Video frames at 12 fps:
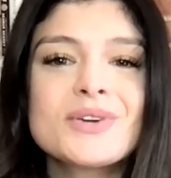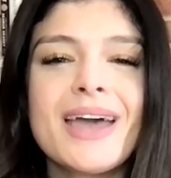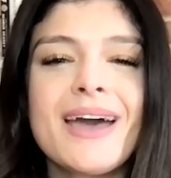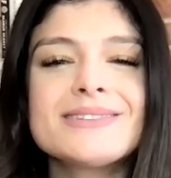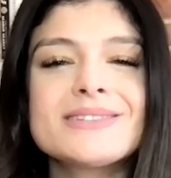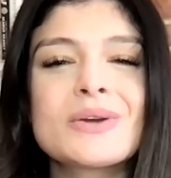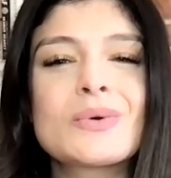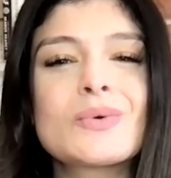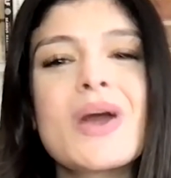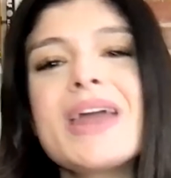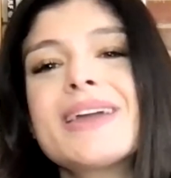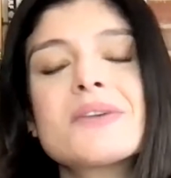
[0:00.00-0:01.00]
has a
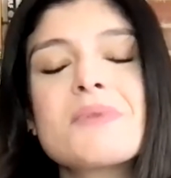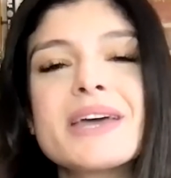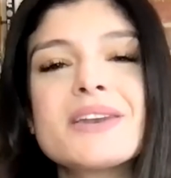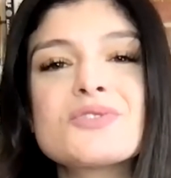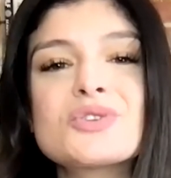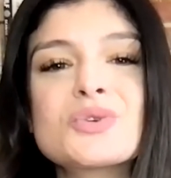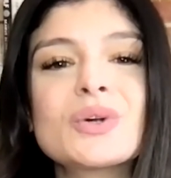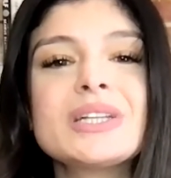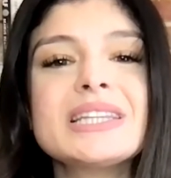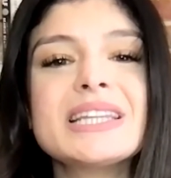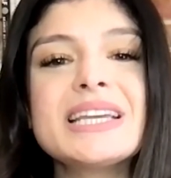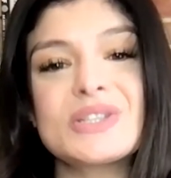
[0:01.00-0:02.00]
great command of
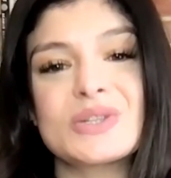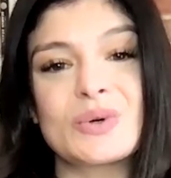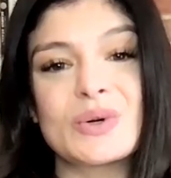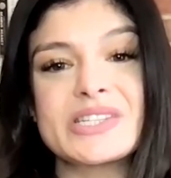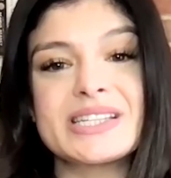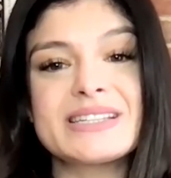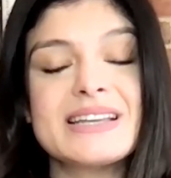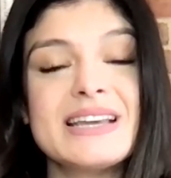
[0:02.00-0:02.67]
short links courses.